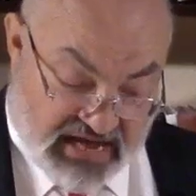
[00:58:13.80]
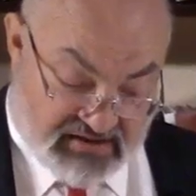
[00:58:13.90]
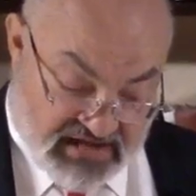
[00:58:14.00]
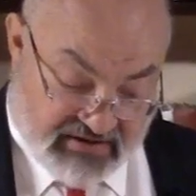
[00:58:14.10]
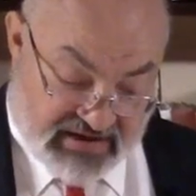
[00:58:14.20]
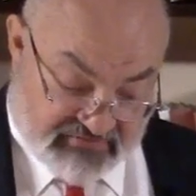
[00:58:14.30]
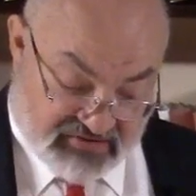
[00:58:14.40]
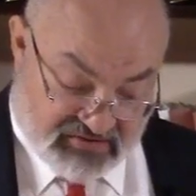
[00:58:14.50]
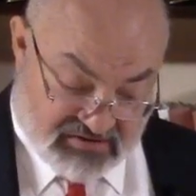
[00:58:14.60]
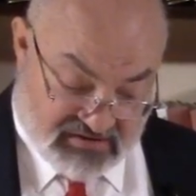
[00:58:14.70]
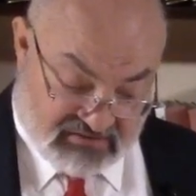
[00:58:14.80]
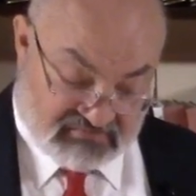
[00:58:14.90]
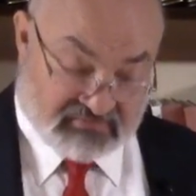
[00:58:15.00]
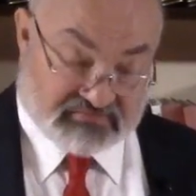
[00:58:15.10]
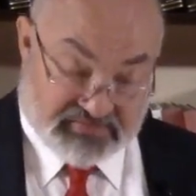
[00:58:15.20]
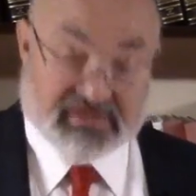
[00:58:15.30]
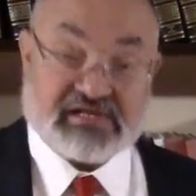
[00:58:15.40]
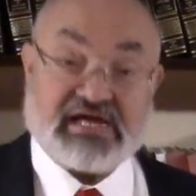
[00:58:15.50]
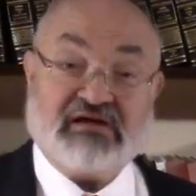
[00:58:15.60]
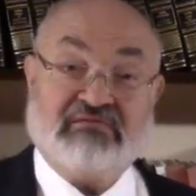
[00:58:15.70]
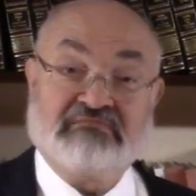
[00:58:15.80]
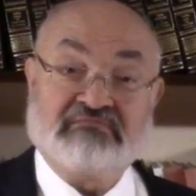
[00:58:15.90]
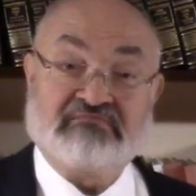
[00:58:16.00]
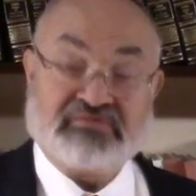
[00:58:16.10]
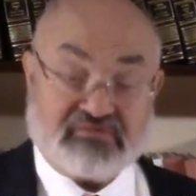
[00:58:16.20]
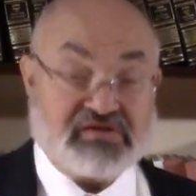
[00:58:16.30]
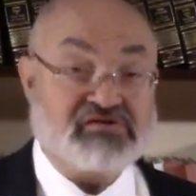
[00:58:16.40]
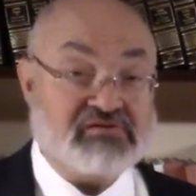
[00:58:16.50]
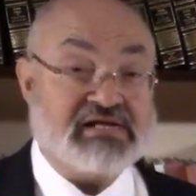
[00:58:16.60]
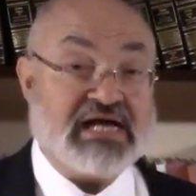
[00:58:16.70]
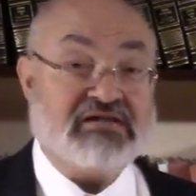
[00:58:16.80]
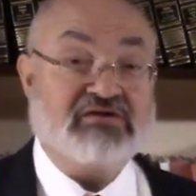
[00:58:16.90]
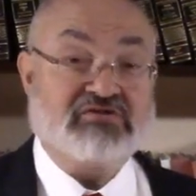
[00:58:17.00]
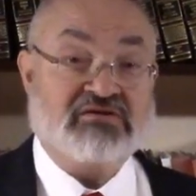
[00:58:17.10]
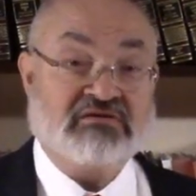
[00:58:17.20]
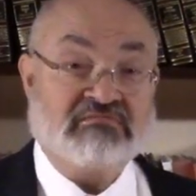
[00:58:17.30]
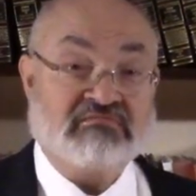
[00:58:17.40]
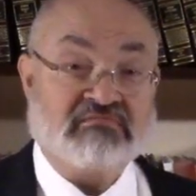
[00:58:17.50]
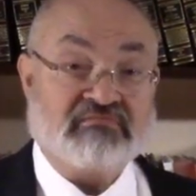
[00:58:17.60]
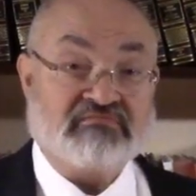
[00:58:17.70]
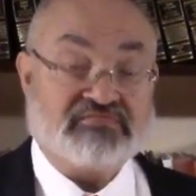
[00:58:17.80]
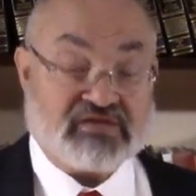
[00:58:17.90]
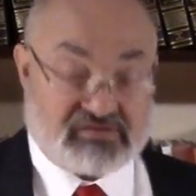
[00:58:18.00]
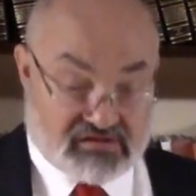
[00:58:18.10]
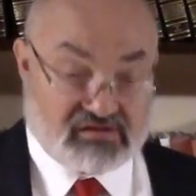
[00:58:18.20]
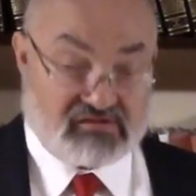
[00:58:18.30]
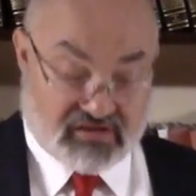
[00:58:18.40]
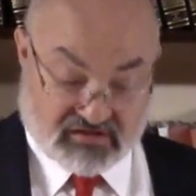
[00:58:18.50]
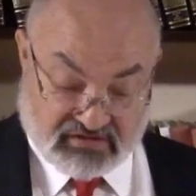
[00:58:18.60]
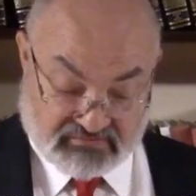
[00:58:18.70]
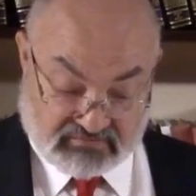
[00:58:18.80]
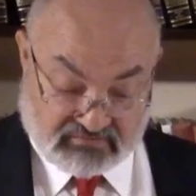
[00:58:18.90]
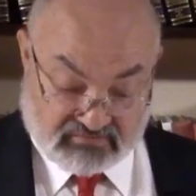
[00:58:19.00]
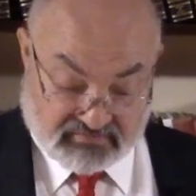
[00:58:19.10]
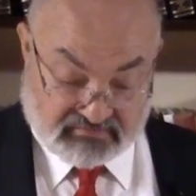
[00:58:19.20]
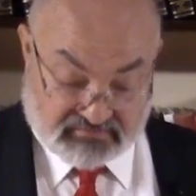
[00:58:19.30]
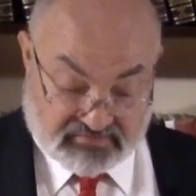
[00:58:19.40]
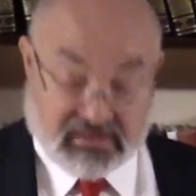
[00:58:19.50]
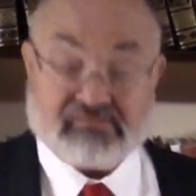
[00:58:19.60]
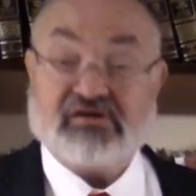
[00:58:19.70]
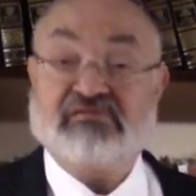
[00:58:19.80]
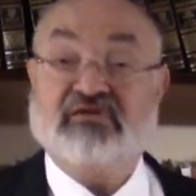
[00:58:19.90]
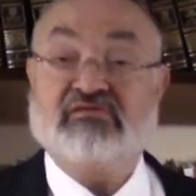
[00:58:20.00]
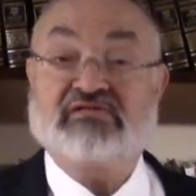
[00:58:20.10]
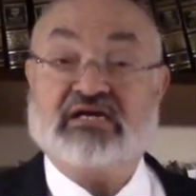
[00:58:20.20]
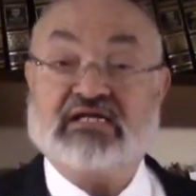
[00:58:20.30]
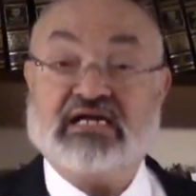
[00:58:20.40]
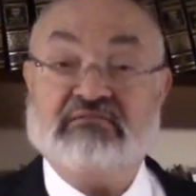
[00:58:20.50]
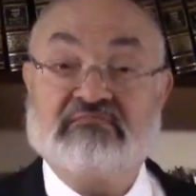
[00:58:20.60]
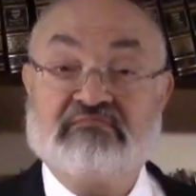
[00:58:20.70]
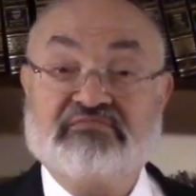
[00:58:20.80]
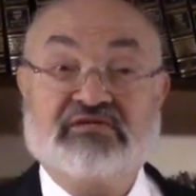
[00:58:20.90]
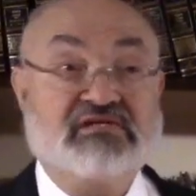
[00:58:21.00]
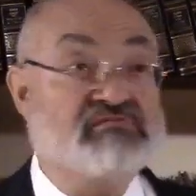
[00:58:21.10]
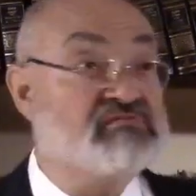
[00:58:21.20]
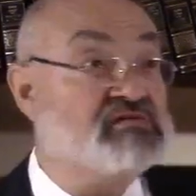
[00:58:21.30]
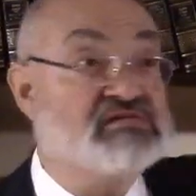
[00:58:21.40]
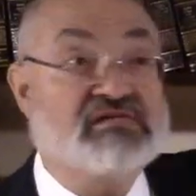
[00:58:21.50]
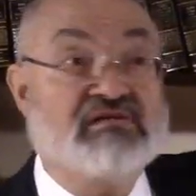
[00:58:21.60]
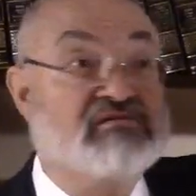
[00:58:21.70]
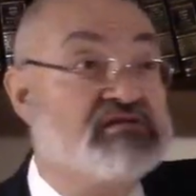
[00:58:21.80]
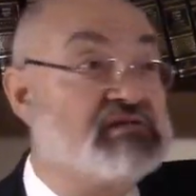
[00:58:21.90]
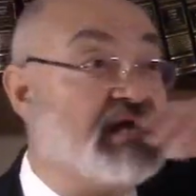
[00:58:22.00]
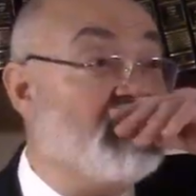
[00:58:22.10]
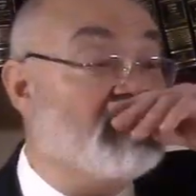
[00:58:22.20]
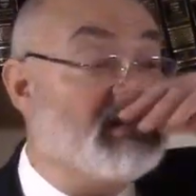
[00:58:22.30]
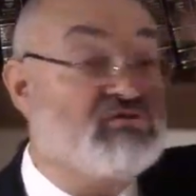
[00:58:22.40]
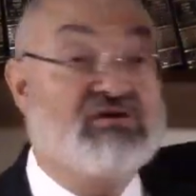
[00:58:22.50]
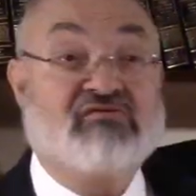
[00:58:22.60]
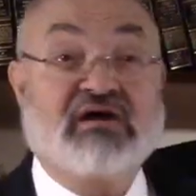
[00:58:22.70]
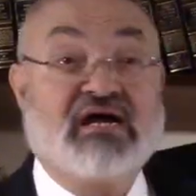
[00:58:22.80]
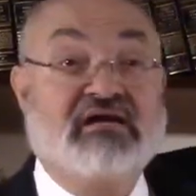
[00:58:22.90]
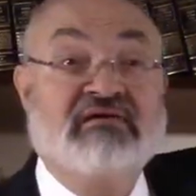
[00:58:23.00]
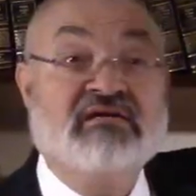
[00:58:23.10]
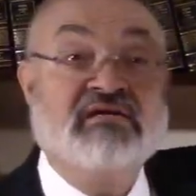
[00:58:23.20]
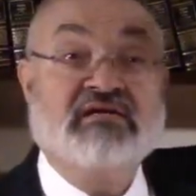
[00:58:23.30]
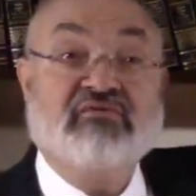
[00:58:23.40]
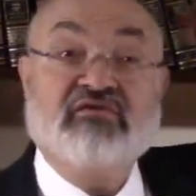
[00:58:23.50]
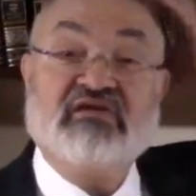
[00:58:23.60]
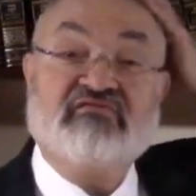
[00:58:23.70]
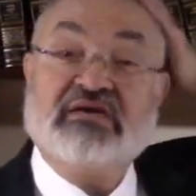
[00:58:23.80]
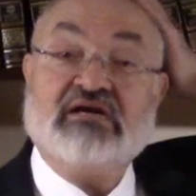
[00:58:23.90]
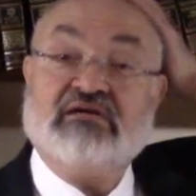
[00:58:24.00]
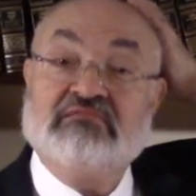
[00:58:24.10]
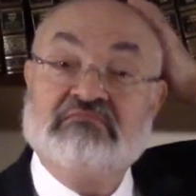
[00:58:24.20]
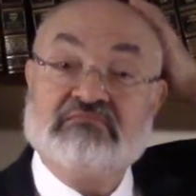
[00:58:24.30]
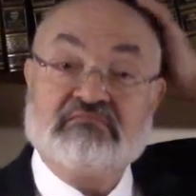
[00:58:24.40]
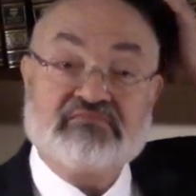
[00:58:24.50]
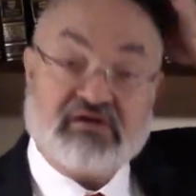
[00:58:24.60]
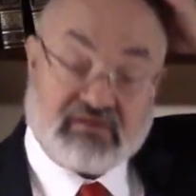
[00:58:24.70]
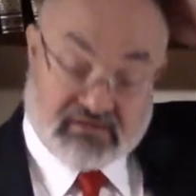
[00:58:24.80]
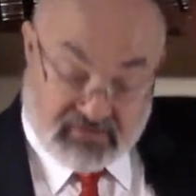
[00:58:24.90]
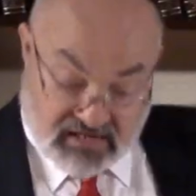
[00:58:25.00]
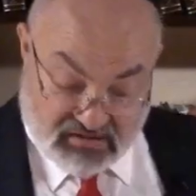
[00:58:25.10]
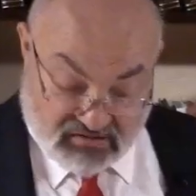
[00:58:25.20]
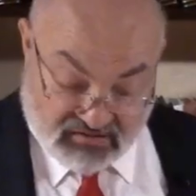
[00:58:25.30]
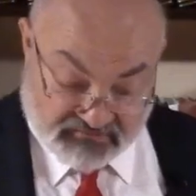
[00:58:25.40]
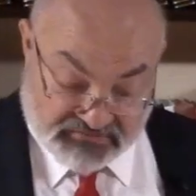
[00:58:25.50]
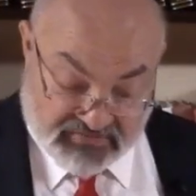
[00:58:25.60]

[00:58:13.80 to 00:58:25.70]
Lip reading: Saturday afternoons. Lived the ghetto. We certainly had those. There certainly were those. My mother's mother was like that. She said just had all day long crying, reading from Echo. All right, you had those.